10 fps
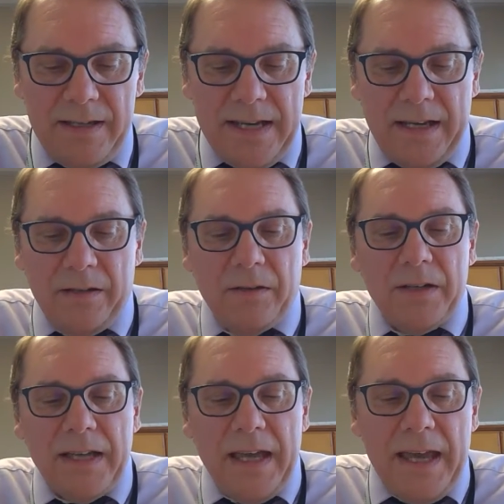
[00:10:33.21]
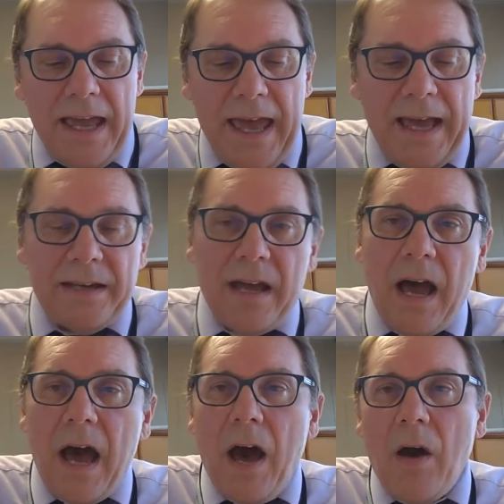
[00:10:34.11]
take a look at
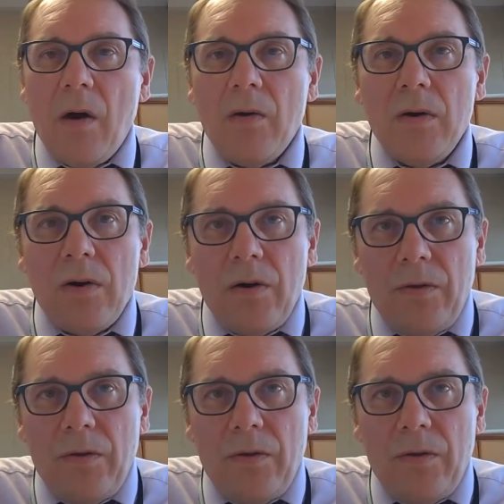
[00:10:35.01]
how